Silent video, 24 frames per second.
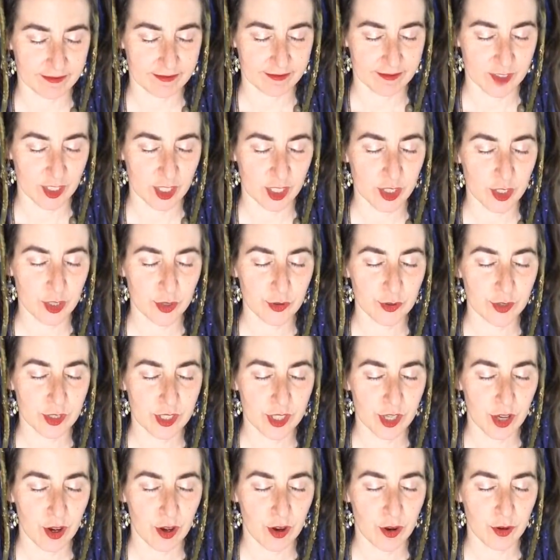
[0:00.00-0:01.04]
To do
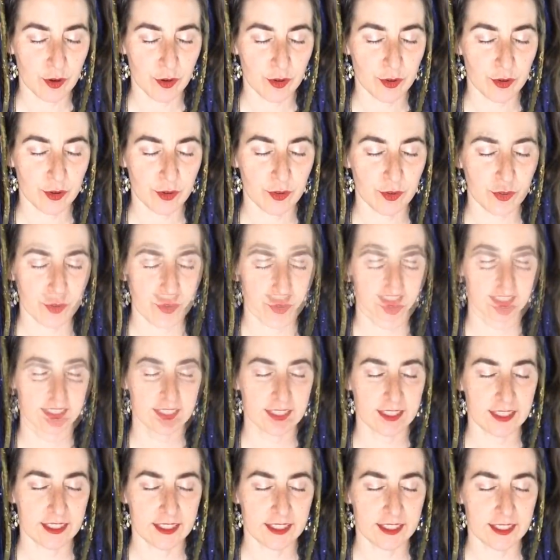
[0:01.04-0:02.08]
so
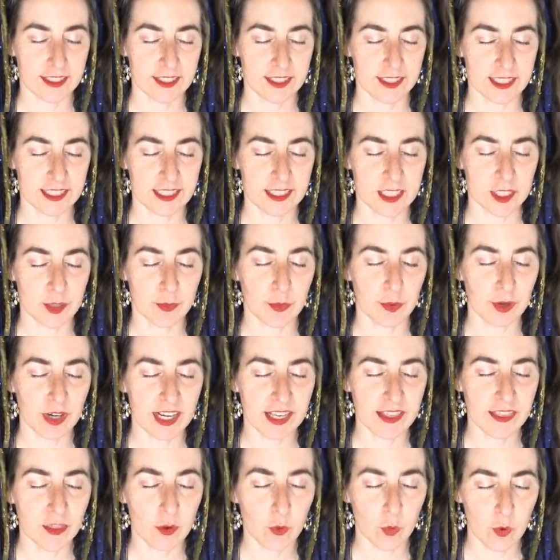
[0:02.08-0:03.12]
is to bring
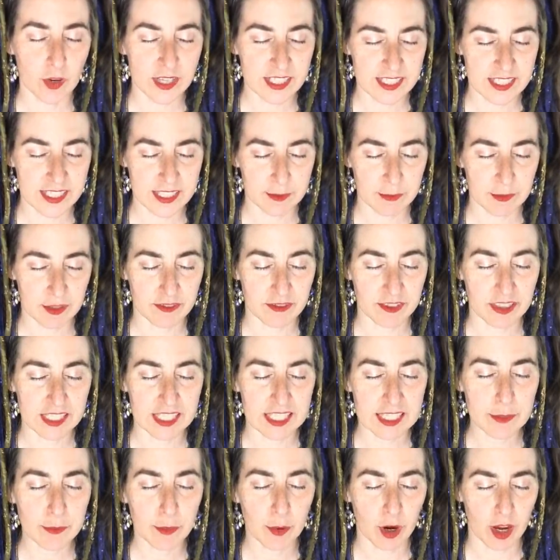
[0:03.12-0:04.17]
in the wisdom of
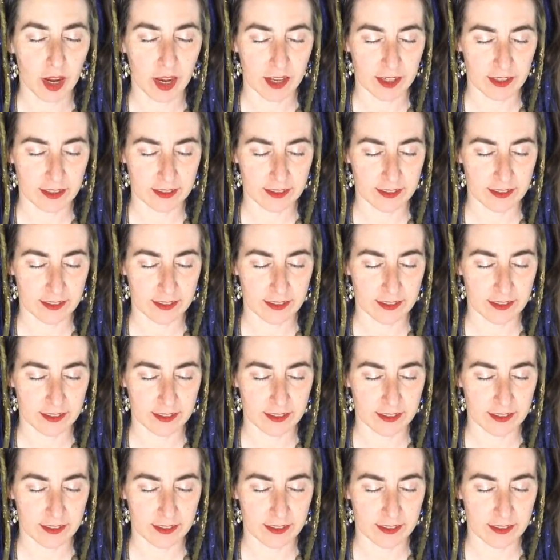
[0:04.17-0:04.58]
Libra,